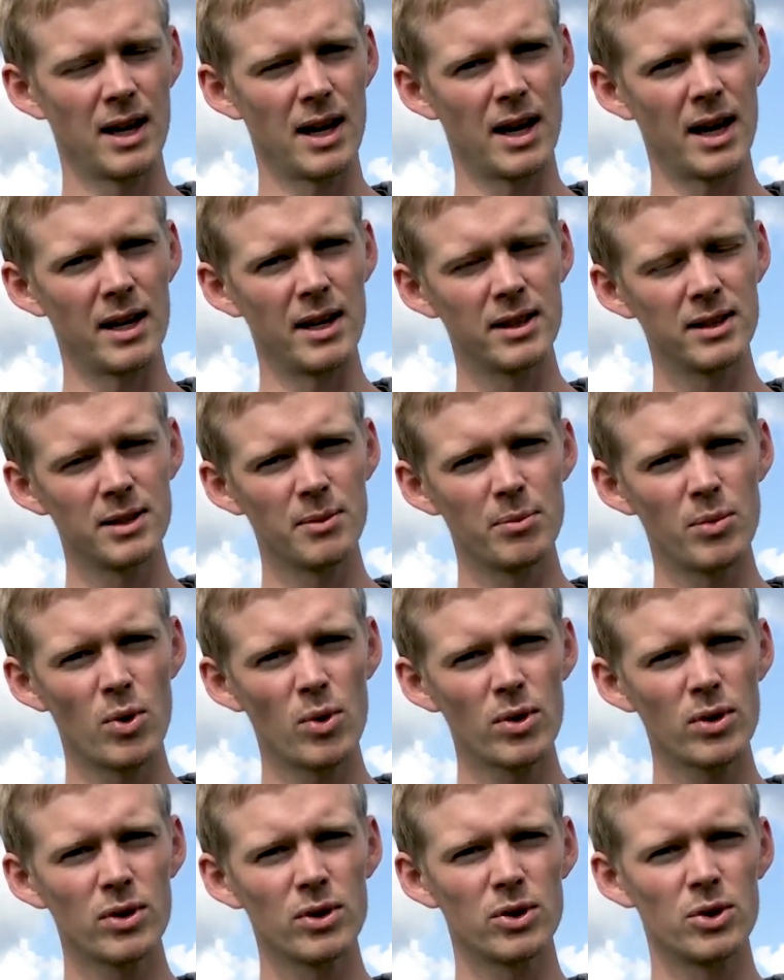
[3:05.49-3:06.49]
And it's
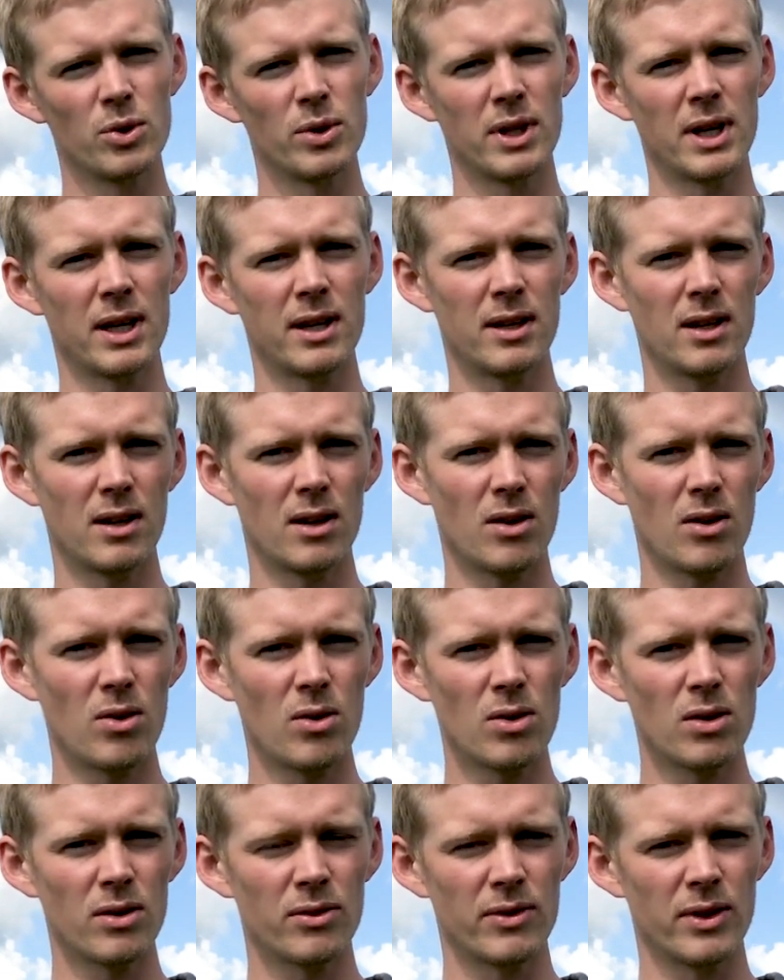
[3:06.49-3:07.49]
important to get
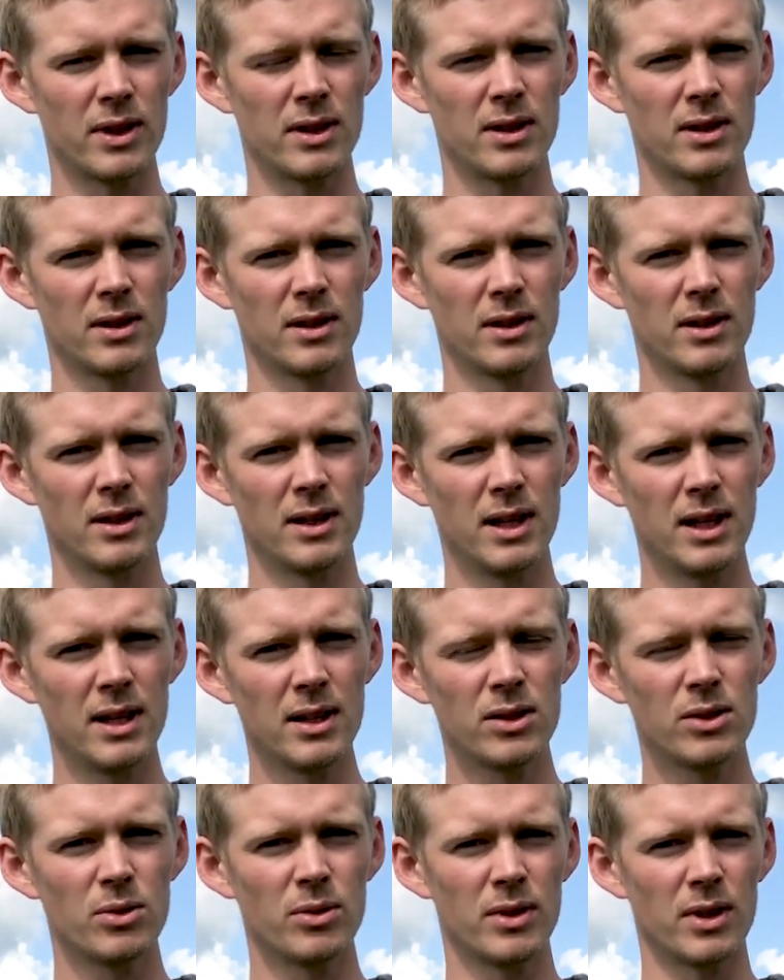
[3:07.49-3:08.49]
all of it
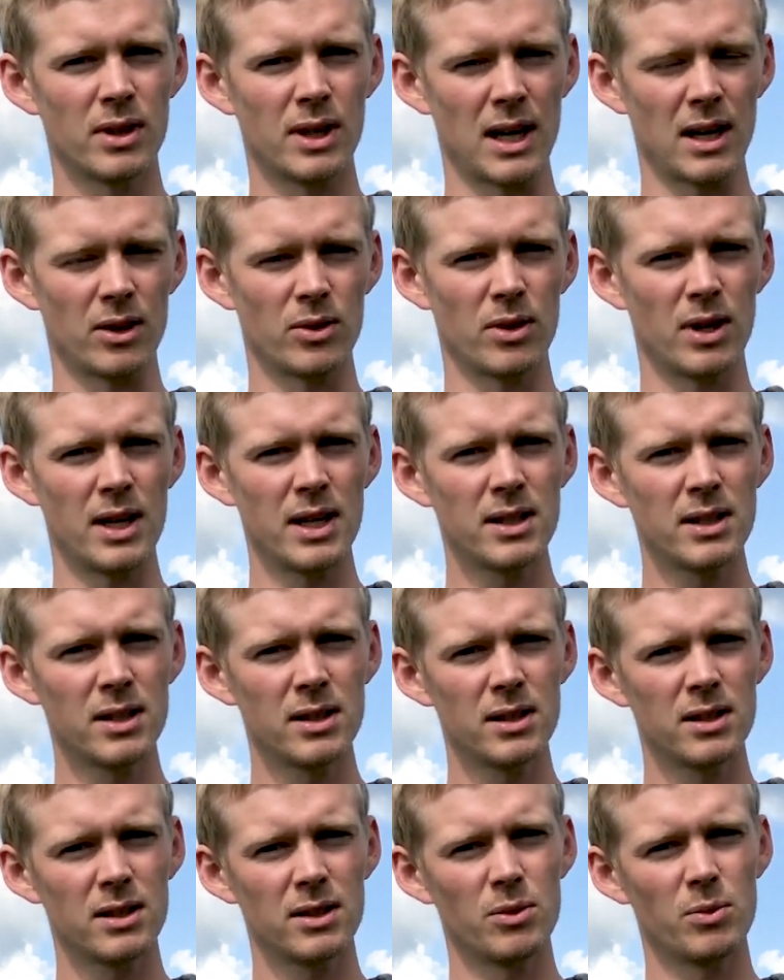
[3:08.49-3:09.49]
into the
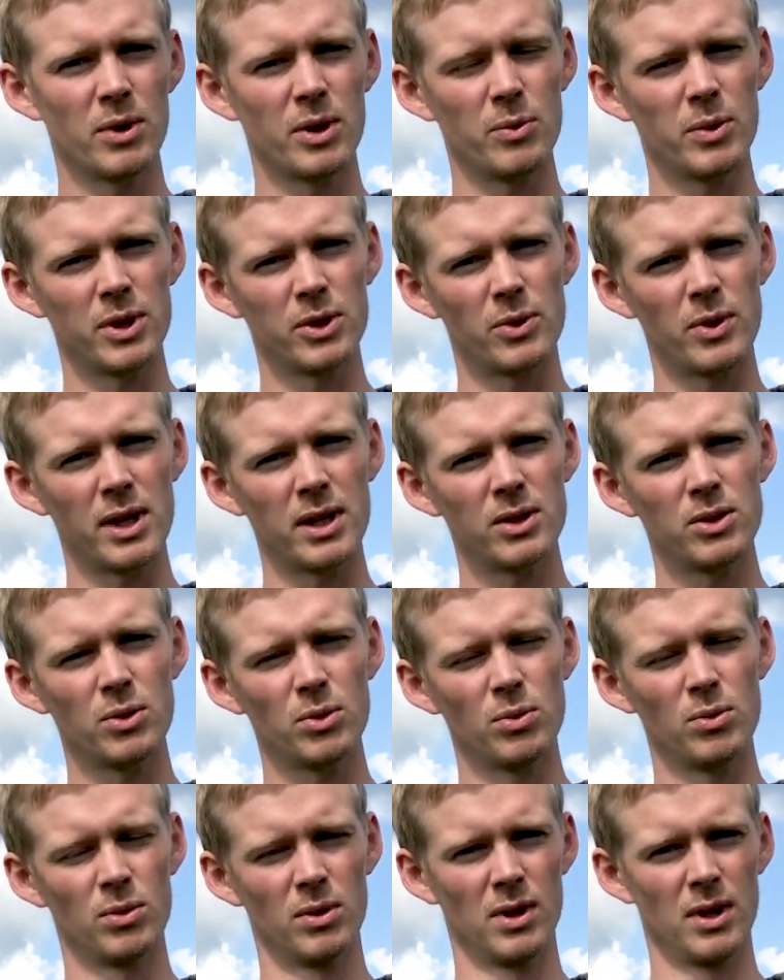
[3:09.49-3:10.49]
calculations when we try
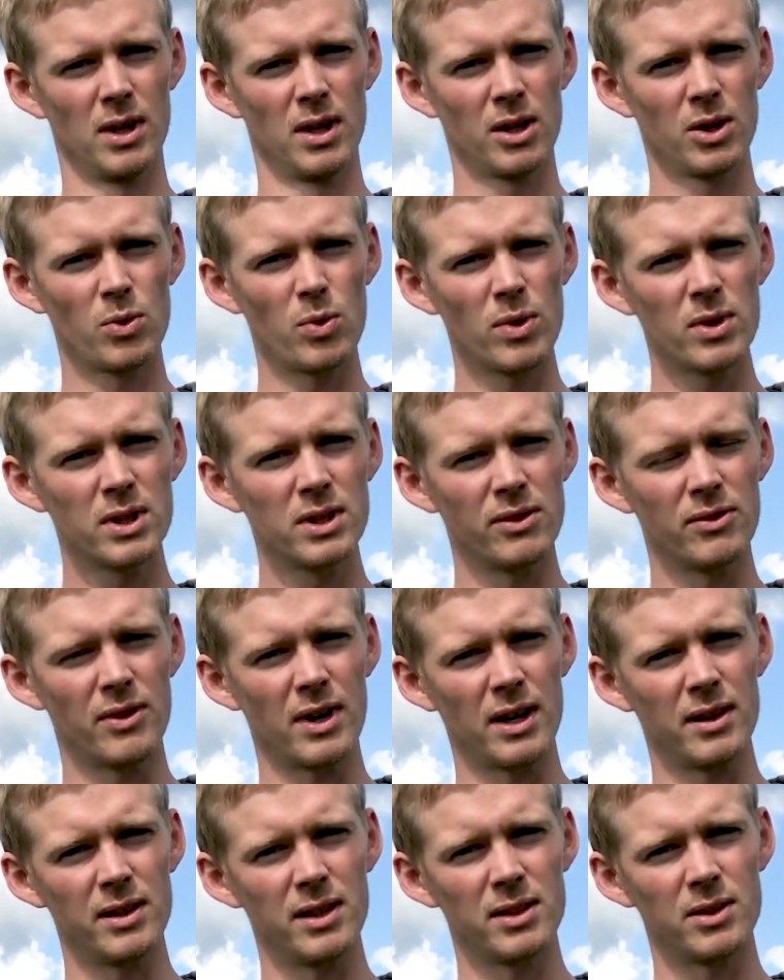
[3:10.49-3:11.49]
to
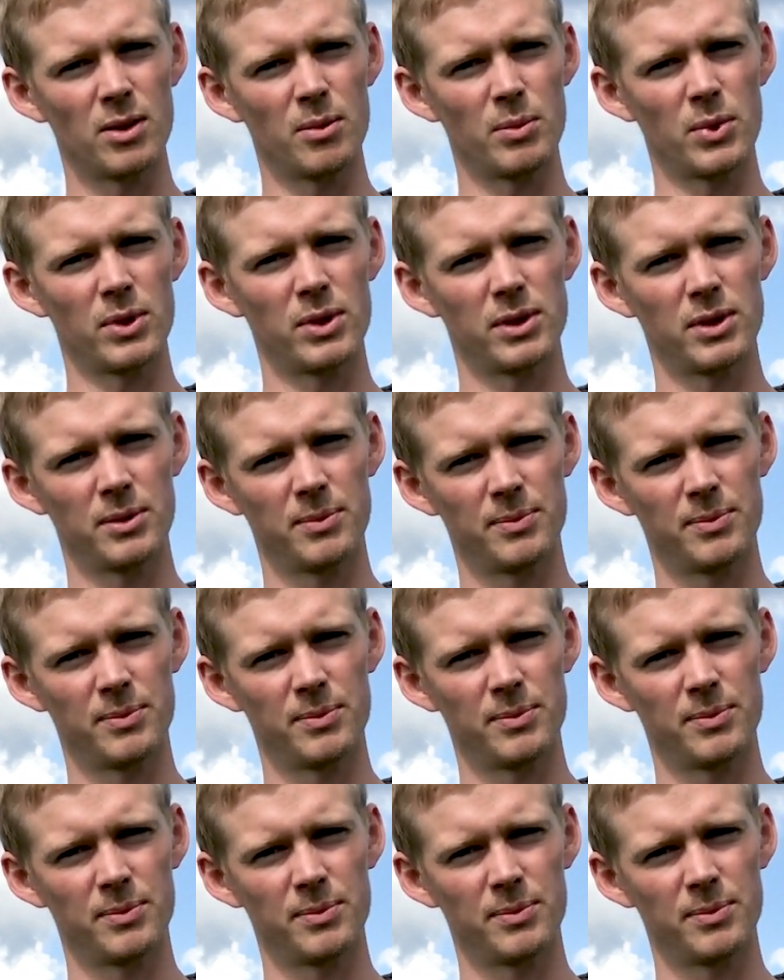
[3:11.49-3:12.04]
quantify these numbers.